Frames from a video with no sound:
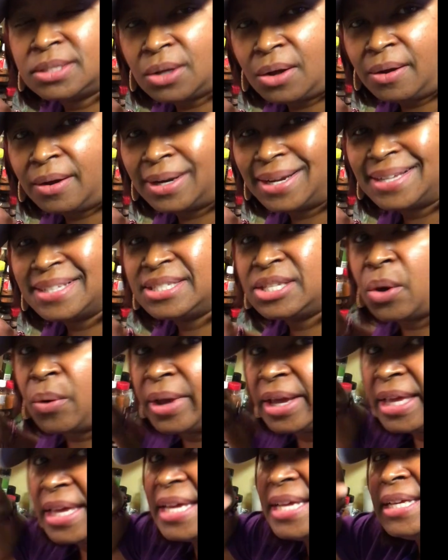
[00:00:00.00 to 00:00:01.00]
on it so
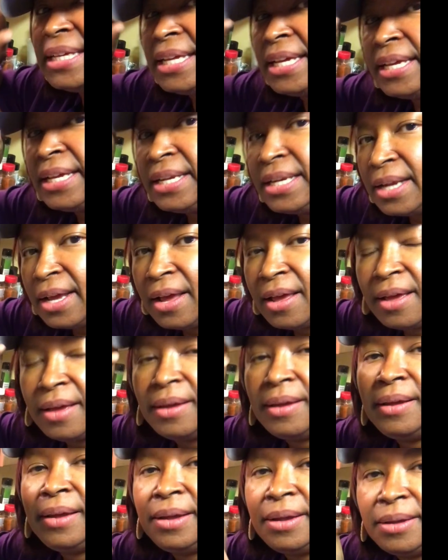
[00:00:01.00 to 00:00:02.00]
it can
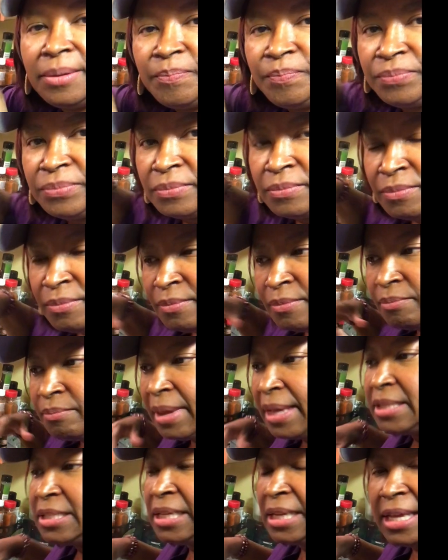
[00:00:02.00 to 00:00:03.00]

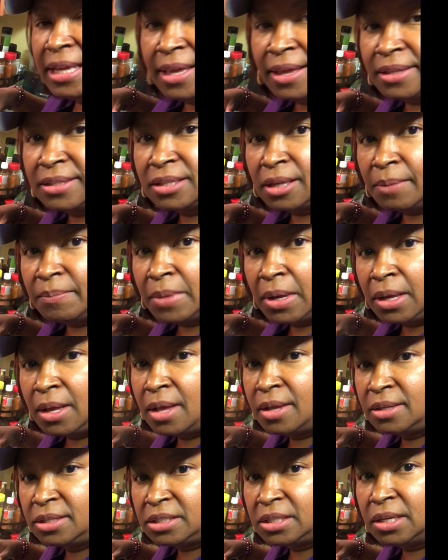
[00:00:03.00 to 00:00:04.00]
basically get some
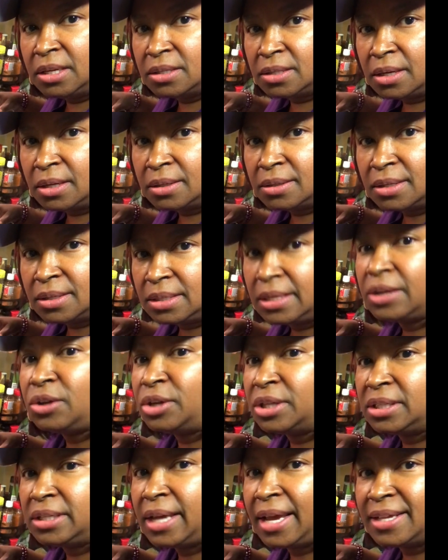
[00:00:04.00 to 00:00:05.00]
seasoning and
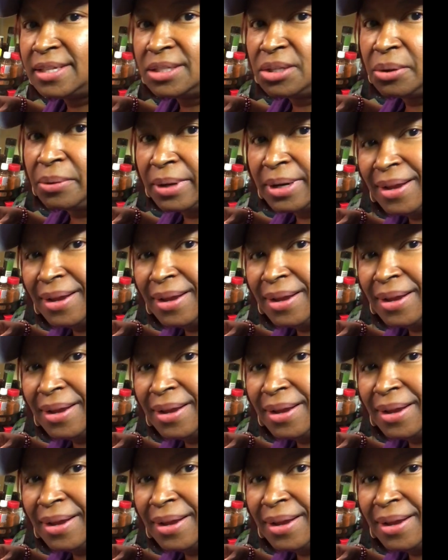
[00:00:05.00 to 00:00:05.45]
good taste to it.